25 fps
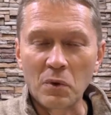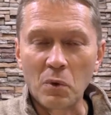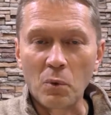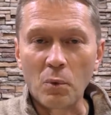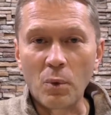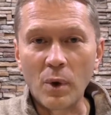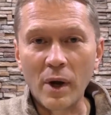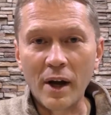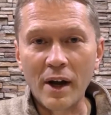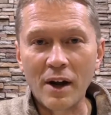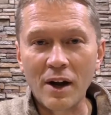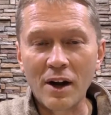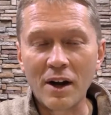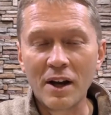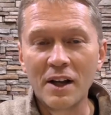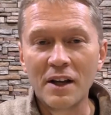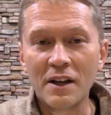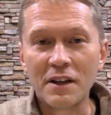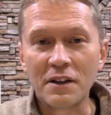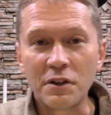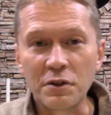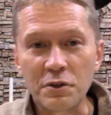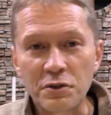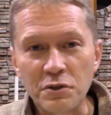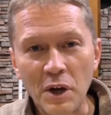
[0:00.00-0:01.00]

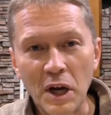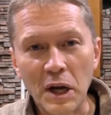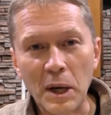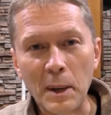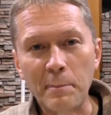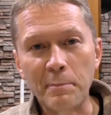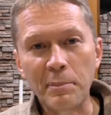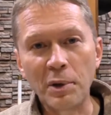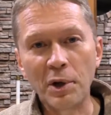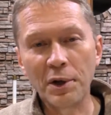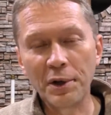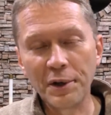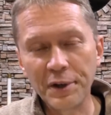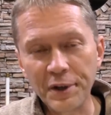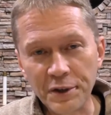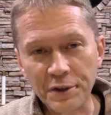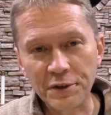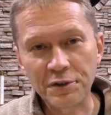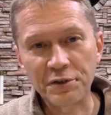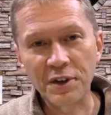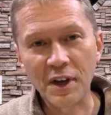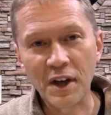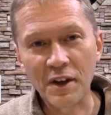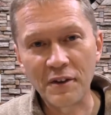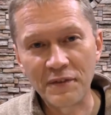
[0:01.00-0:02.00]
where you try to pull
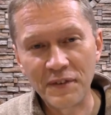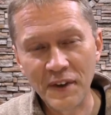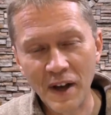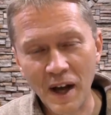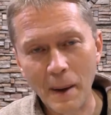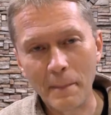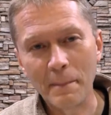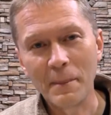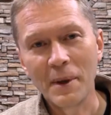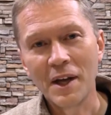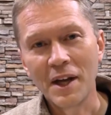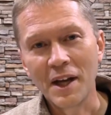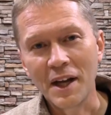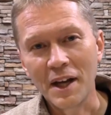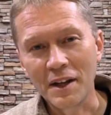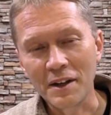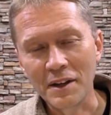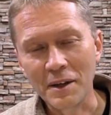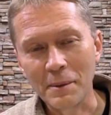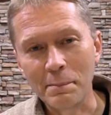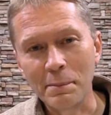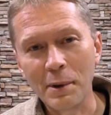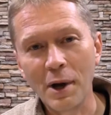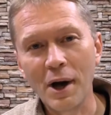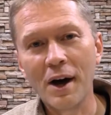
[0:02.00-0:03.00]
yourself up
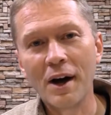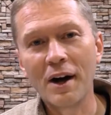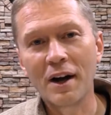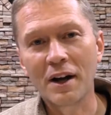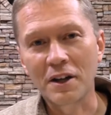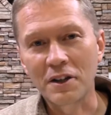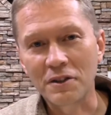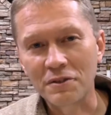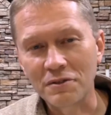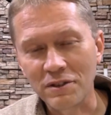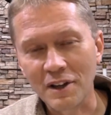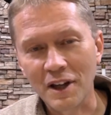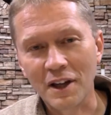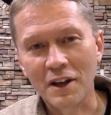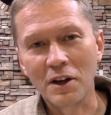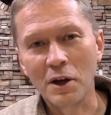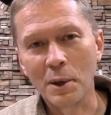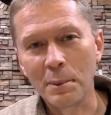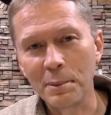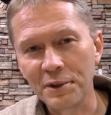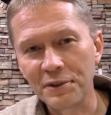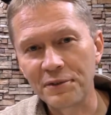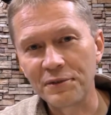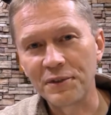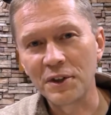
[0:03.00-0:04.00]
and the bogs
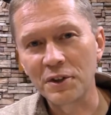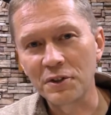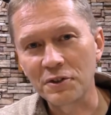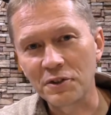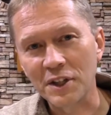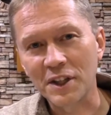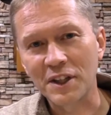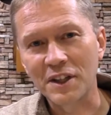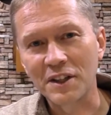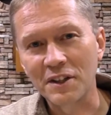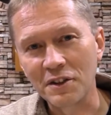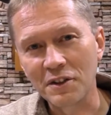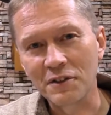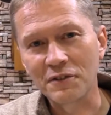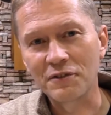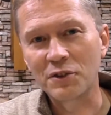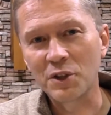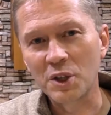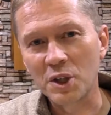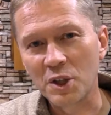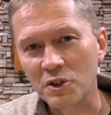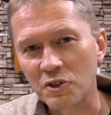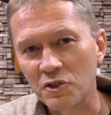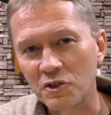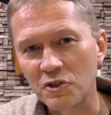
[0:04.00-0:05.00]
almost feels like your
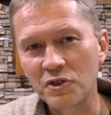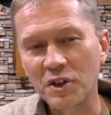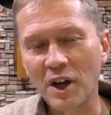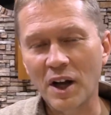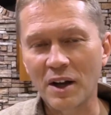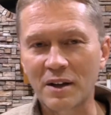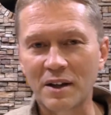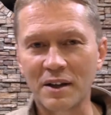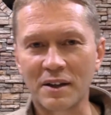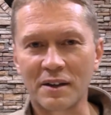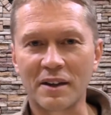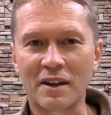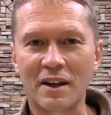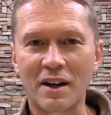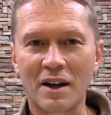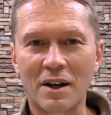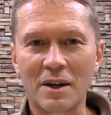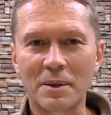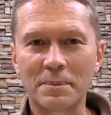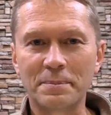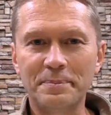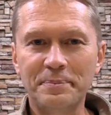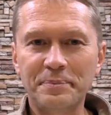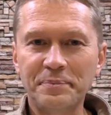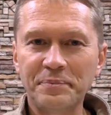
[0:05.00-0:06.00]
foot is stuck in
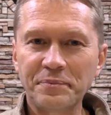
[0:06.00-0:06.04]
there.